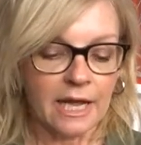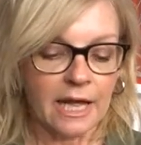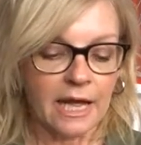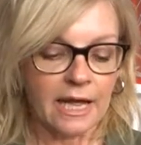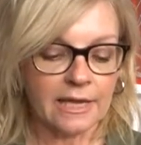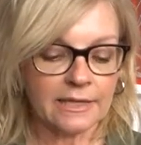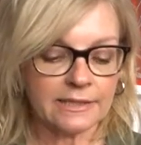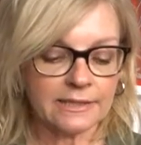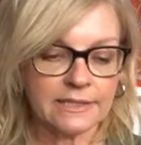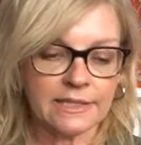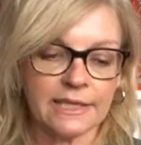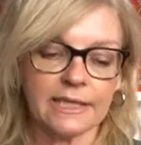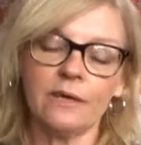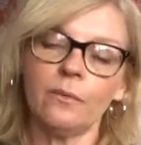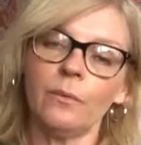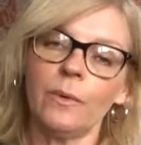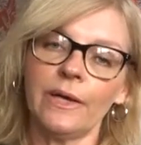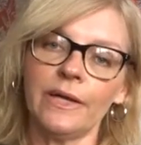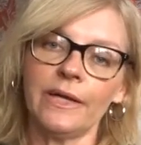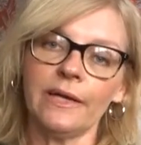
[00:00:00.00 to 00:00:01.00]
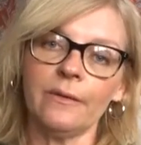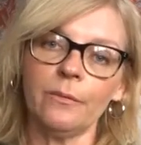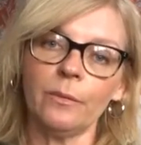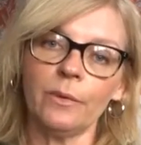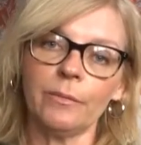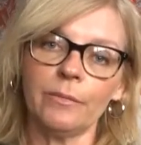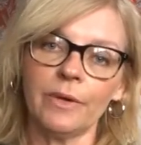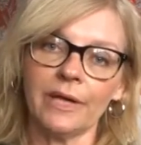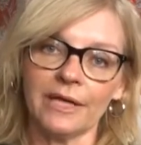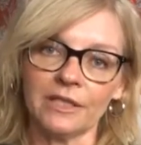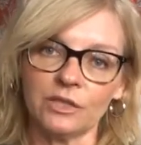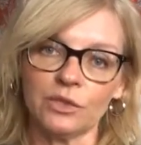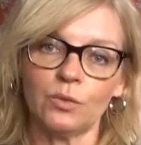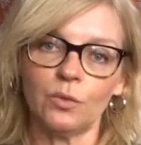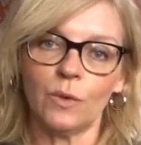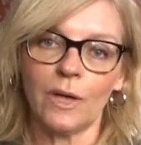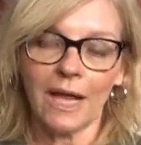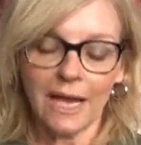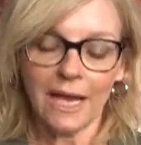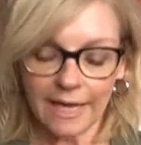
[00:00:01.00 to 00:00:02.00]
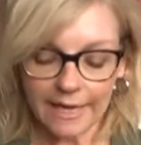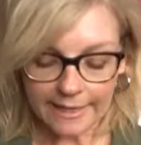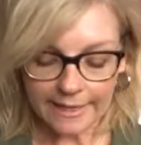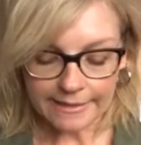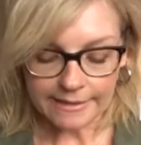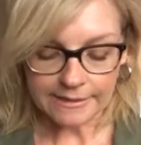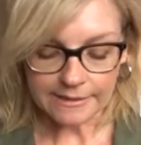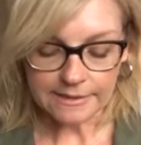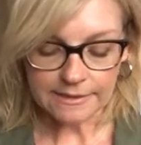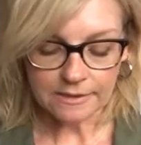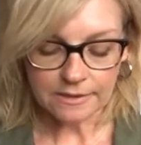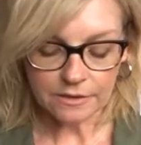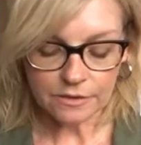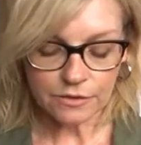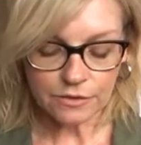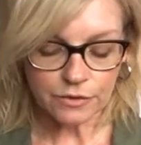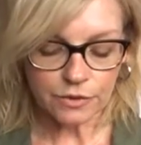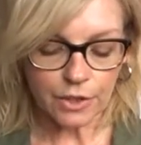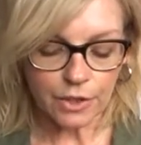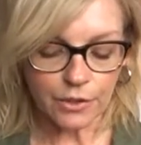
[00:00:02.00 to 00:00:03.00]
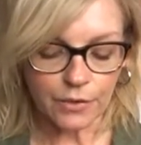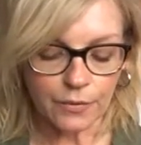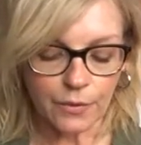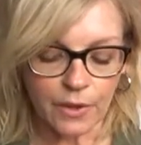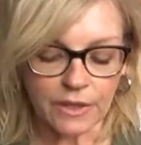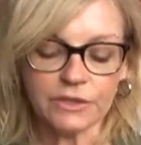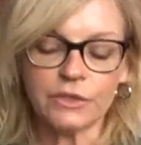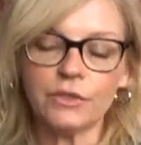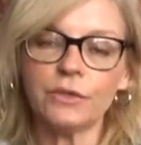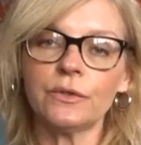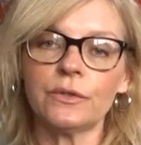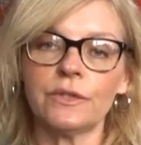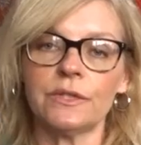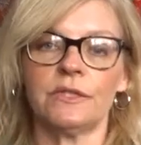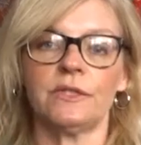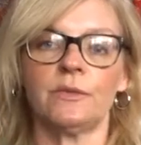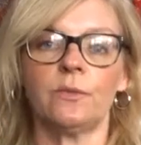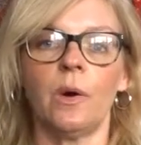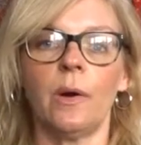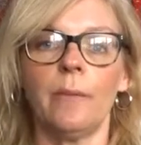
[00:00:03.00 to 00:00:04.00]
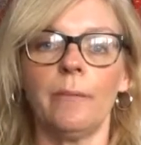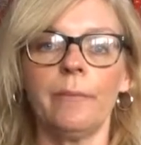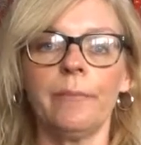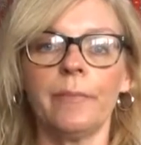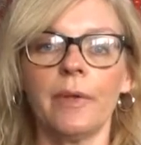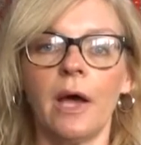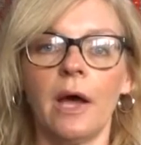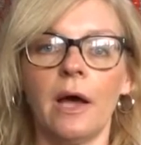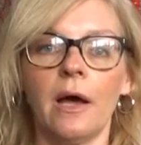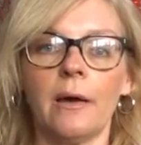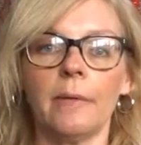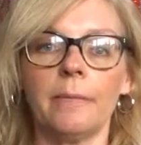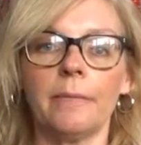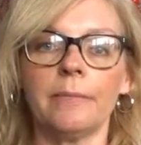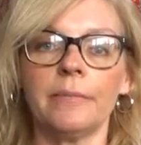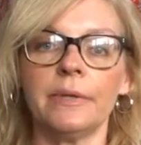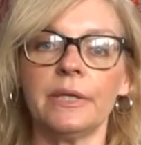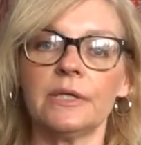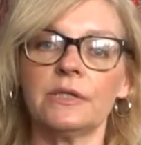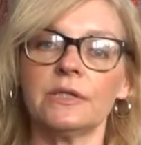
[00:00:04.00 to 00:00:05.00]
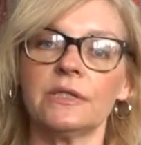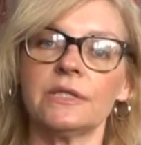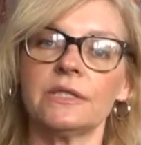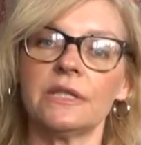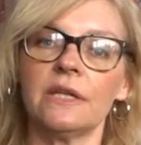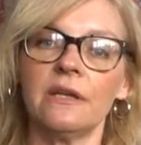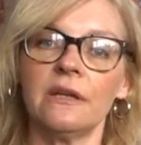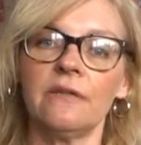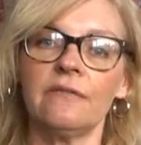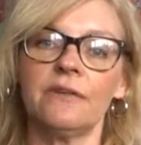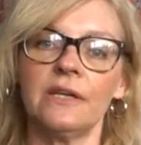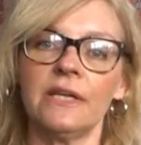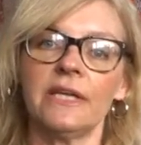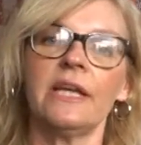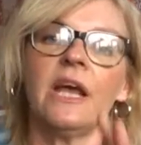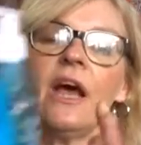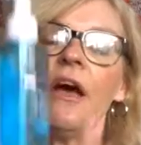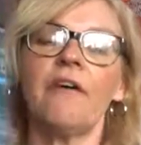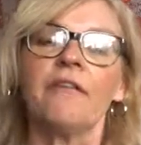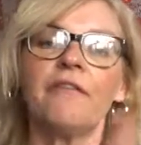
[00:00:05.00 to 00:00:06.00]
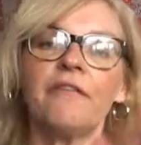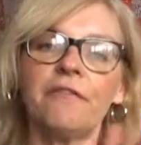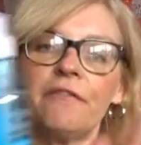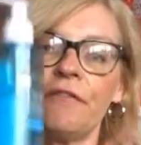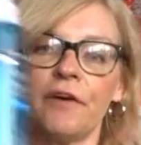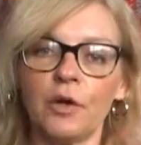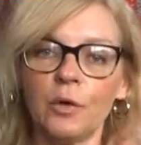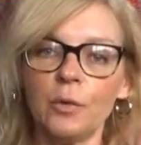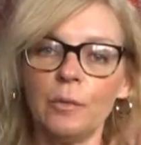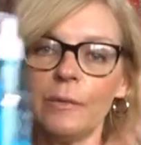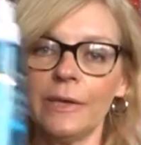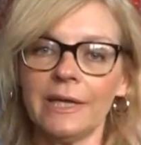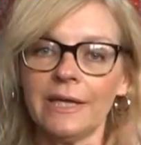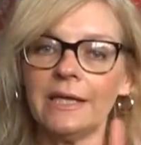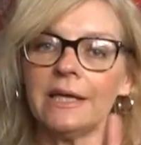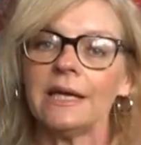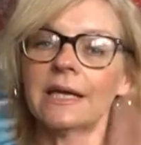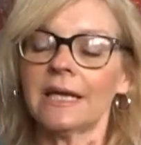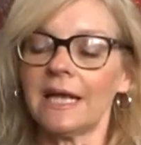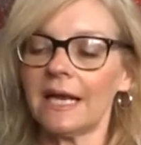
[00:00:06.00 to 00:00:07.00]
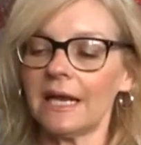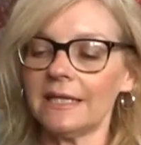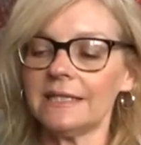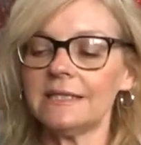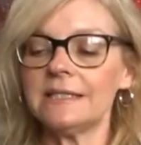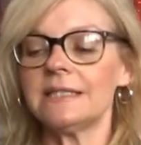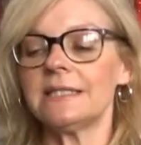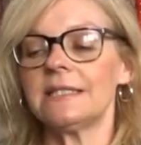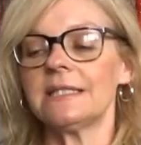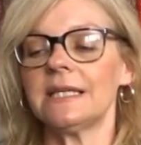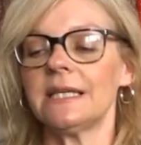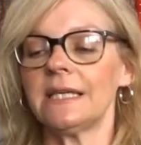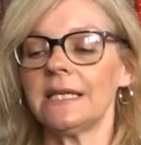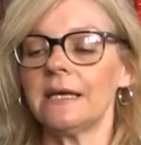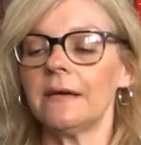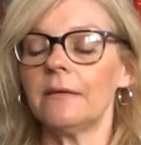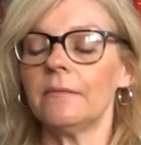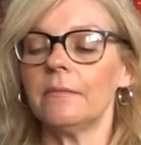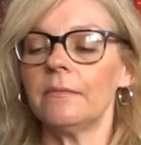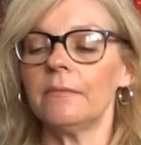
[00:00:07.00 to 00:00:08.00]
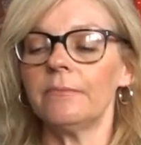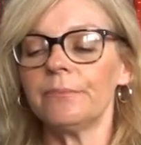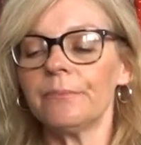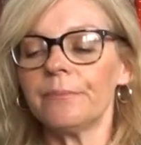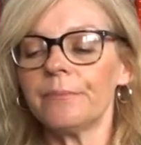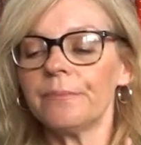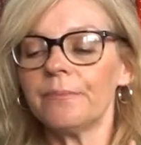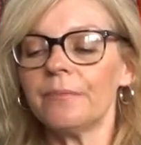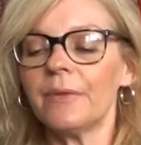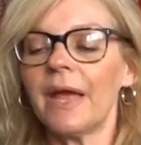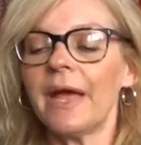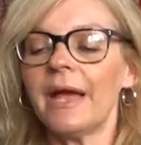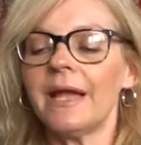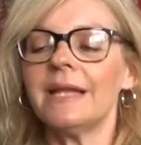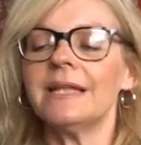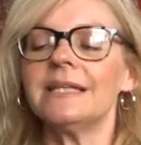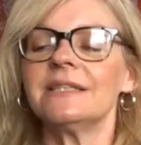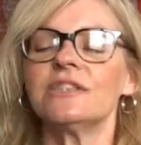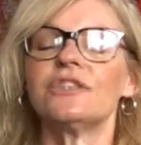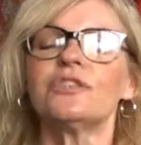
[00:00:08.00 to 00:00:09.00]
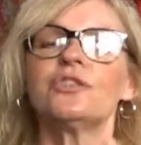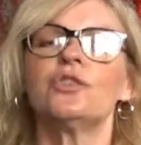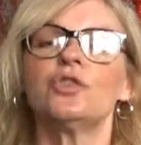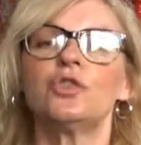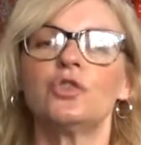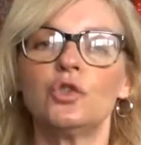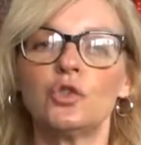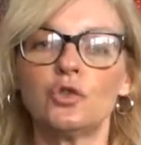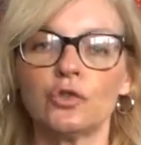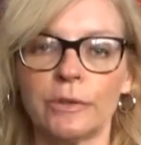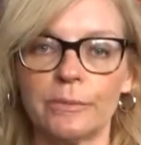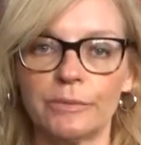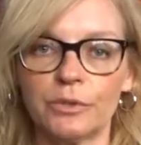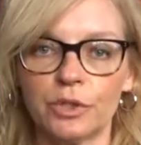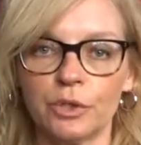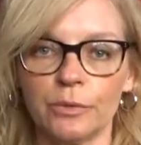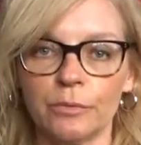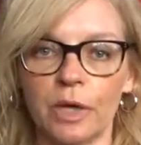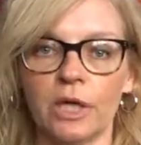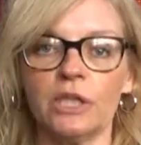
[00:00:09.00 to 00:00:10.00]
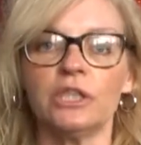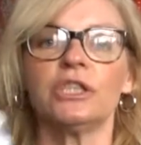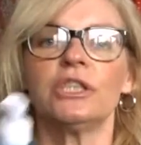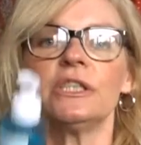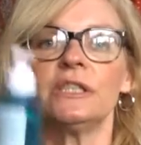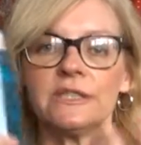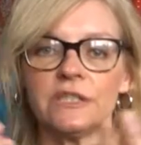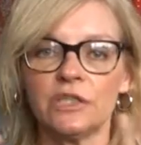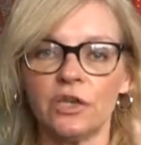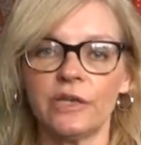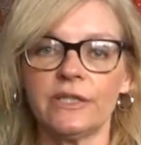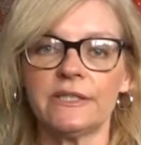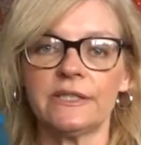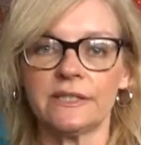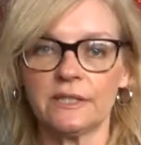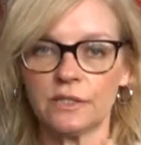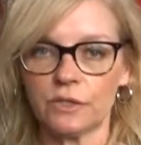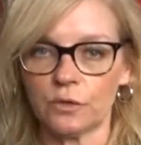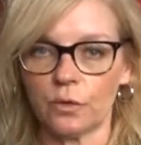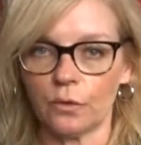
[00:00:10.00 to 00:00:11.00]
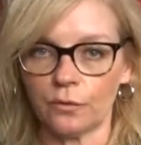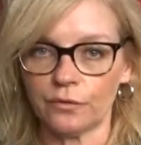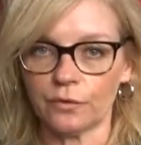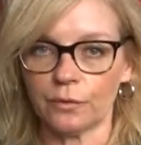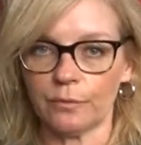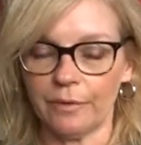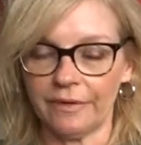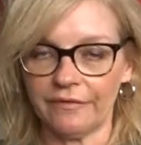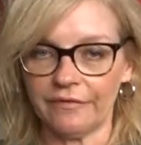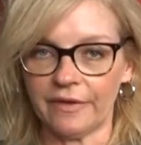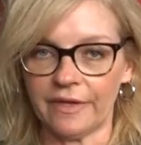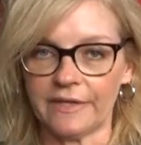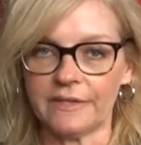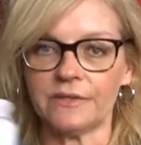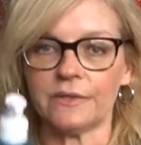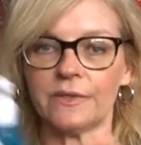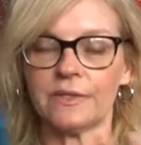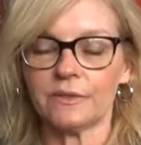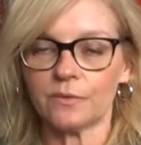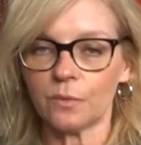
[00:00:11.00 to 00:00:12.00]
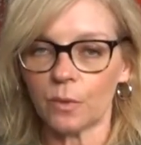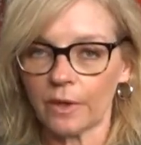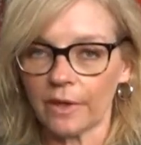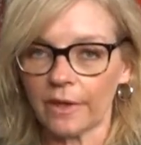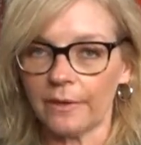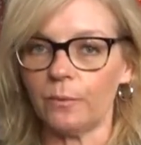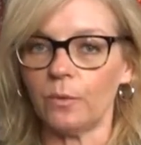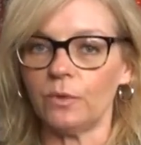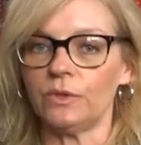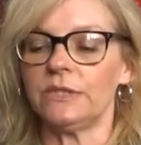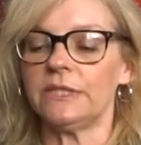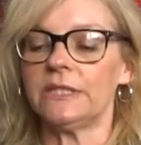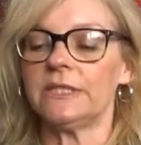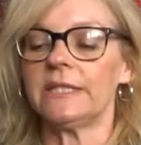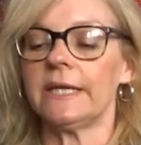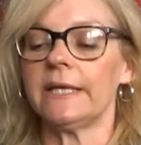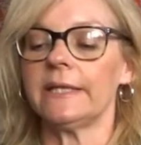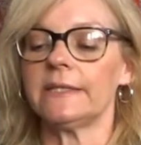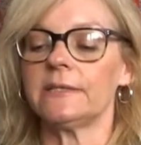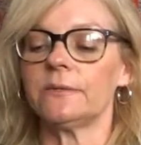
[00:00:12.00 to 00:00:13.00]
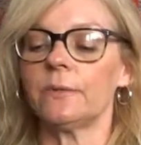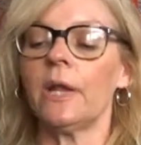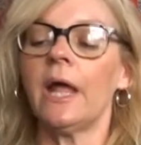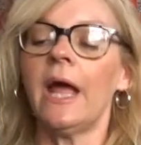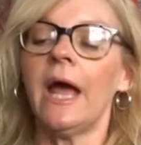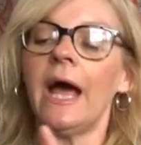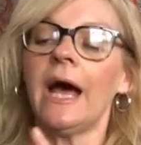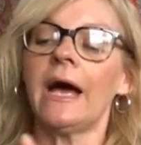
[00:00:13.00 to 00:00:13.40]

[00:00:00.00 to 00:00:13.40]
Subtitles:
And then I went in with my actual cleanse. So I took this one because it's a lovely foaming cleansing. It doesn't strip too much. It's nice and soft on my face. So that's why I wanted to take this one.